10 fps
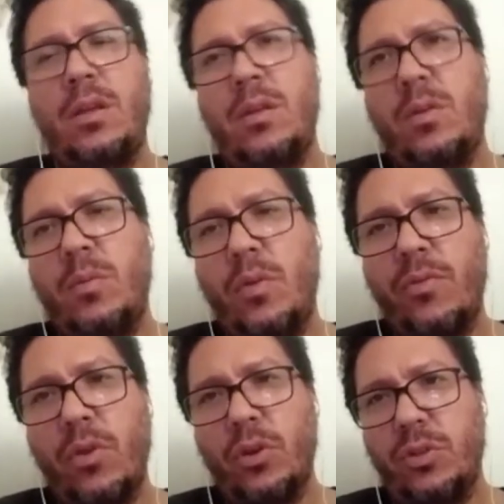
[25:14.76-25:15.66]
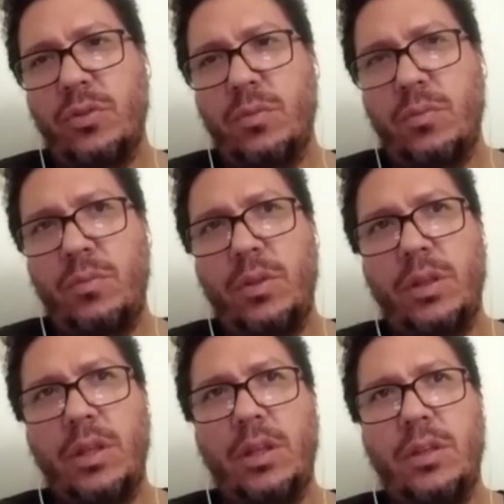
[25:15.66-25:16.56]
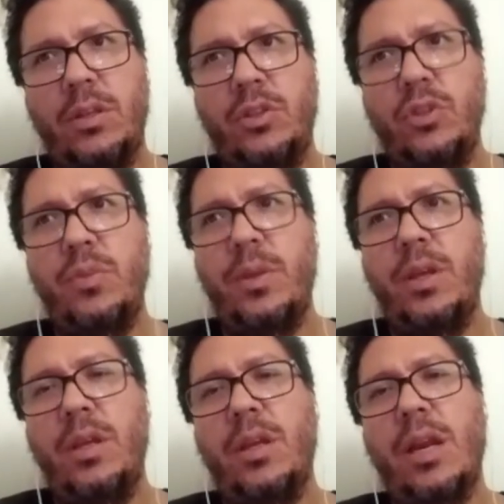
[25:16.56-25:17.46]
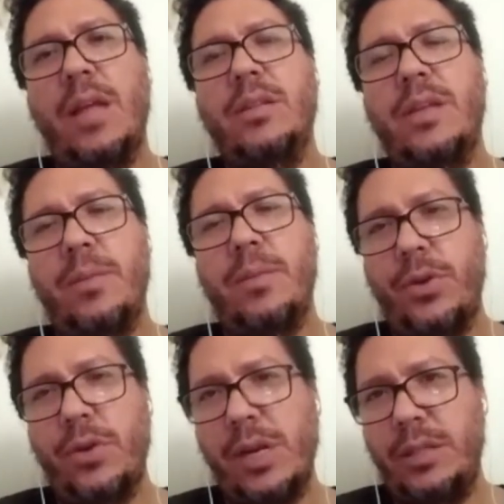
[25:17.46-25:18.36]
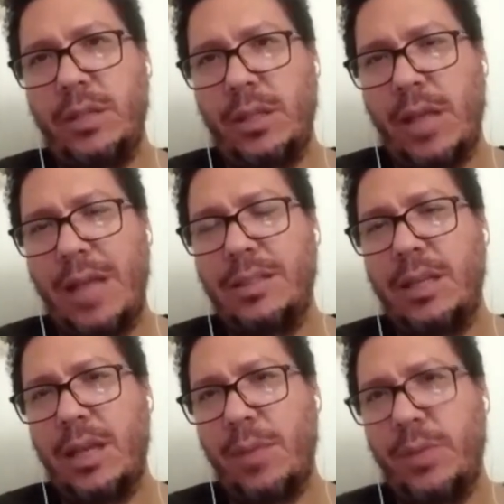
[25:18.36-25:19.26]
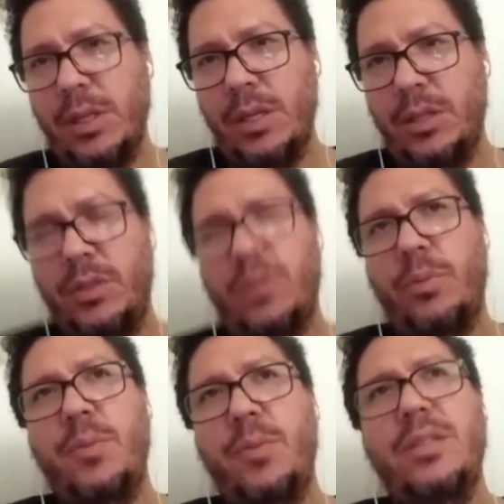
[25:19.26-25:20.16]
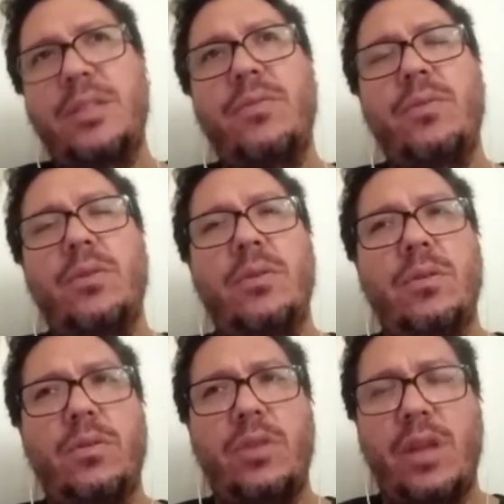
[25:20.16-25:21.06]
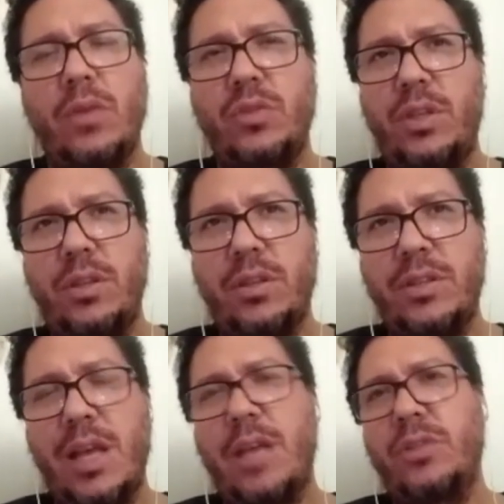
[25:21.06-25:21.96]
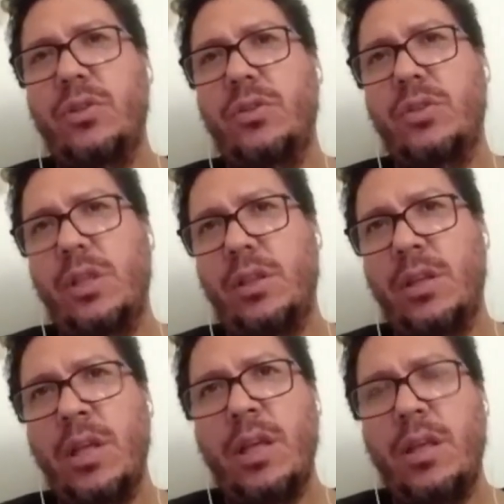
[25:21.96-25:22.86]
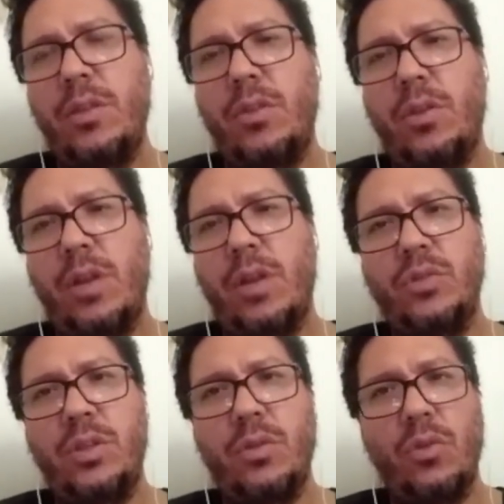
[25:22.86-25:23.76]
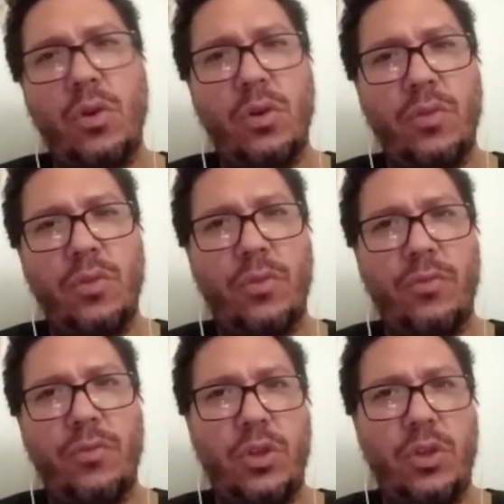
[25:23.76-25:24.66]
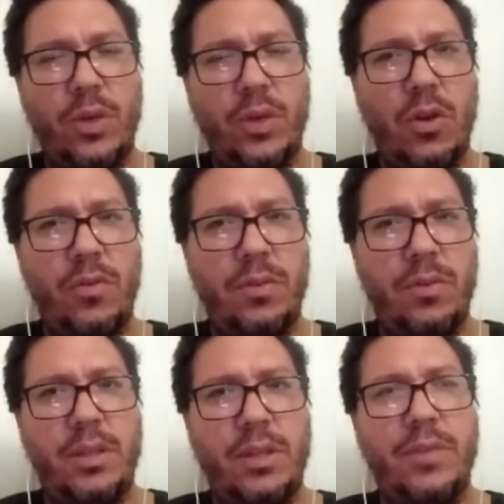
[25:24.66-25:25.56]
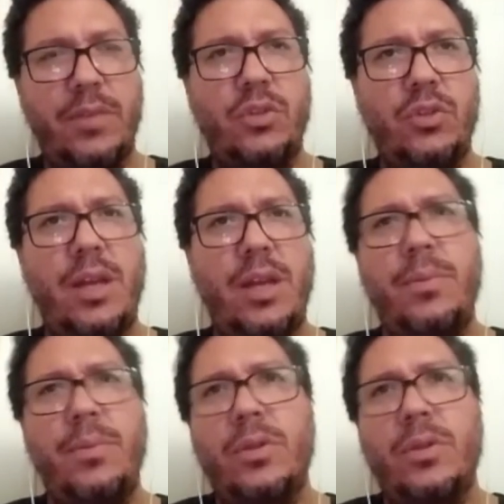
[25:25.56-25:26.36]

Of course, it should be in an anti-imperialist and anti-capitalist perspective, denouncing the sanctions and denouncing the role of the US government in Venezuela. But